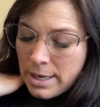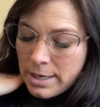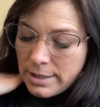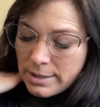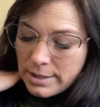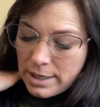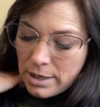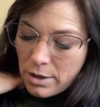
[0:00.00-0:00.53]

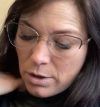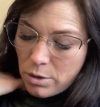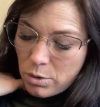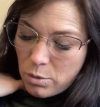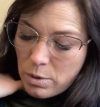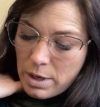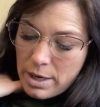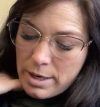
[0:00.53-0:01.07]

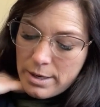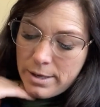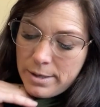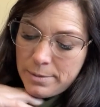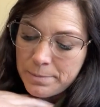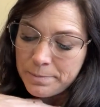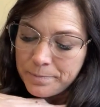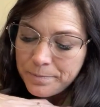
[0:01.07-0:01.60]
So
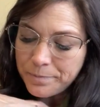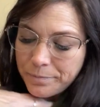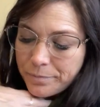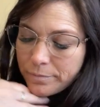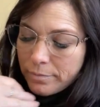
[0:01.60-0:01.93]
um,